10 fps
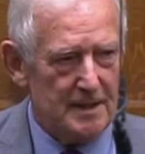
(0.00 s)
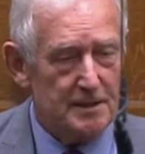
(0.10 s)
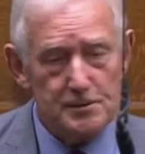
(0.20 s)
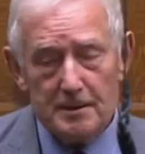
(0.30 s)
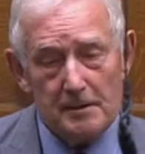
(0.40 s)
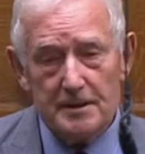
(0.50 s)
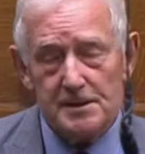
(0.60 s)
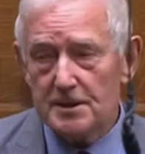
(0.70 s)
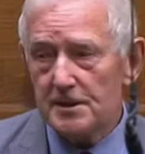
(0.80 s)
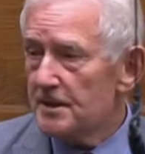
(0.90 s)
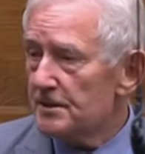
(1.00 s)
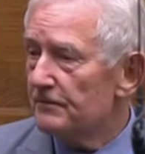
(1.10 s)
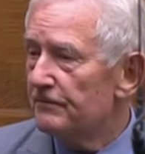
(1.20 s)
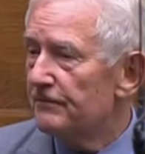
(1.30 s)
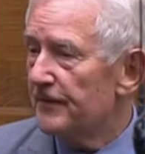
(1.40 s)
And you know, it's the sense
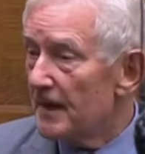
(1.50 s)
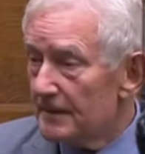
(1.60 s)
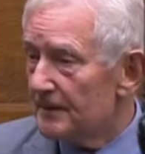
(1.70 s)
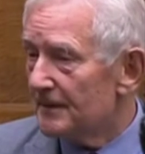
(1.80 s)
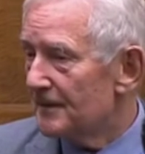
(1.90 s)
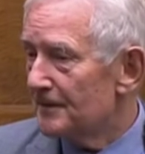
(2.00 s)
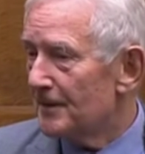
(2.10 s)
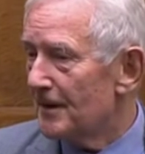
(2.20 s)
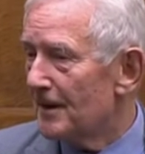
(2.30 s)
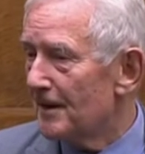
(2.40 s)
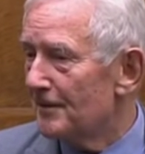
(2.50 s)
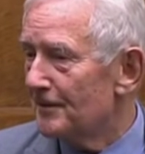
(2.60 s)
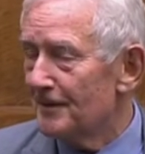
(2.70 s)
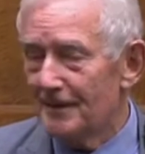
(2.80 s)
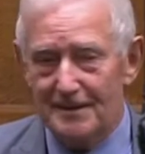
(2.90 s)
of fun that I
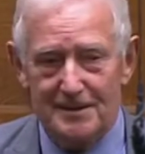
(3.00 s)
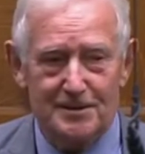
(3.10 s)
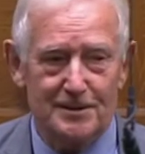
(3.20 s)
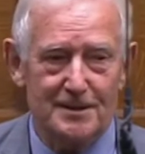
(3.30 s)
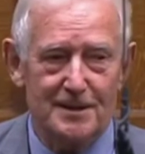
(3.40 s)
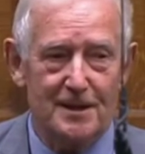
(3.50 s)
think that